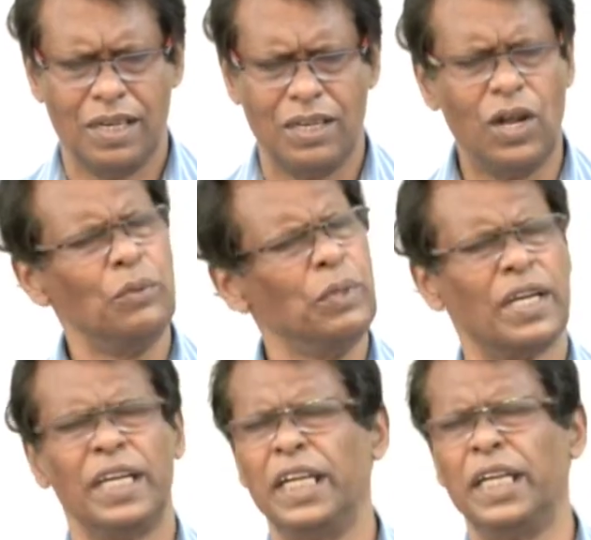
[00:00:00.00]
Lord, we are
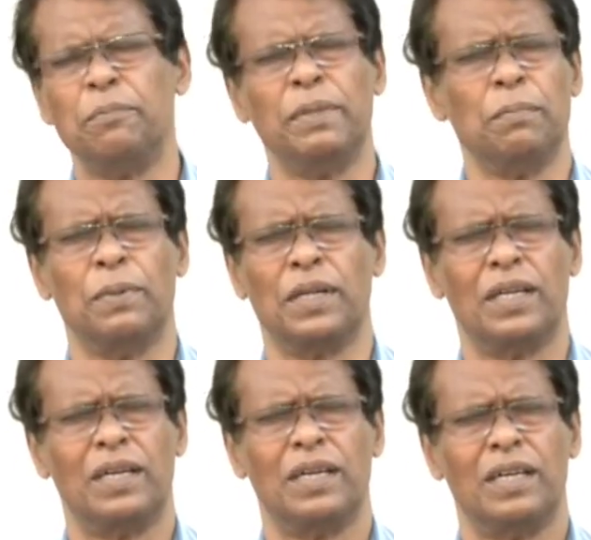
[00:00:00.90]
a needy people.
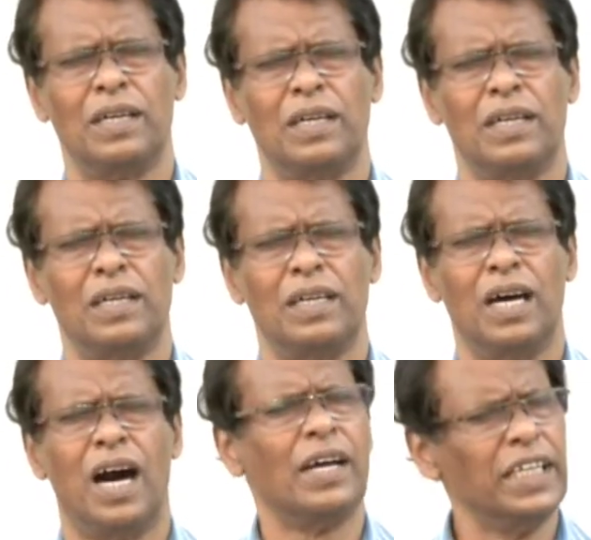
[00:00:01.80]

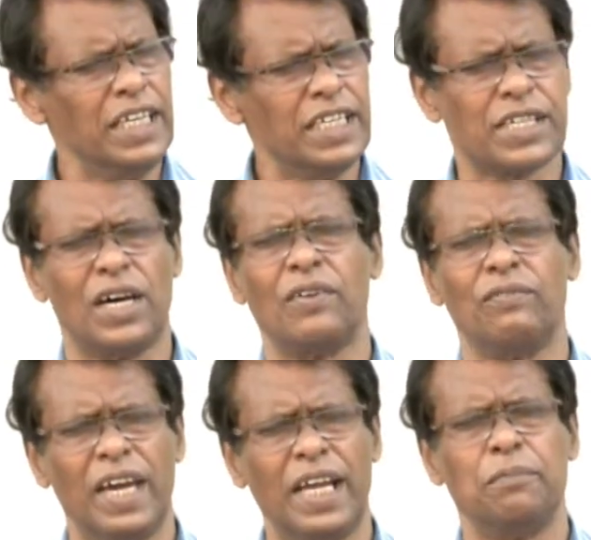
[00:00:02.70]
Our needs are
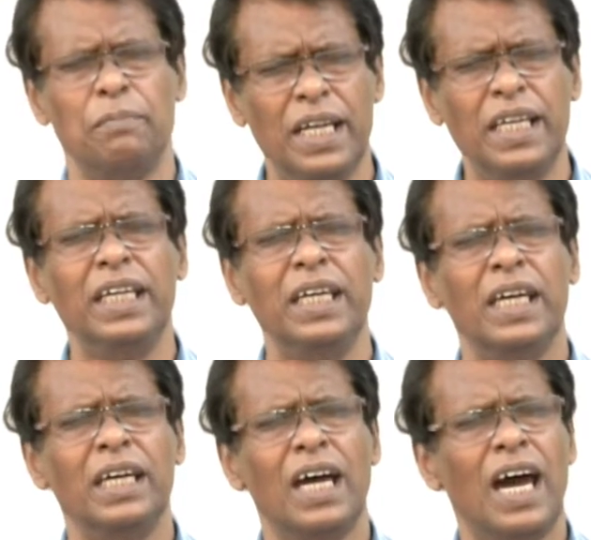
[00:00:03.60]
very many
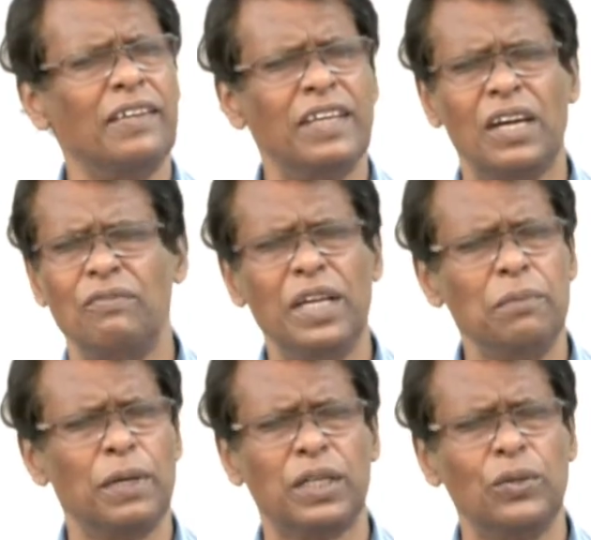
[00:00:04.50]
and they are very
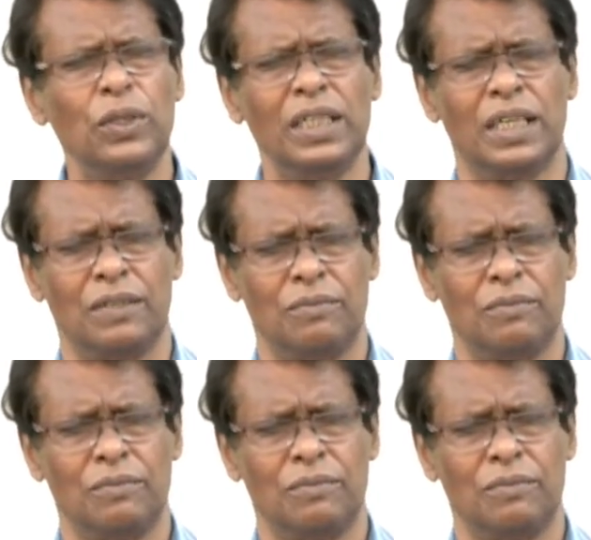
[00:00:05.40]
peculiar.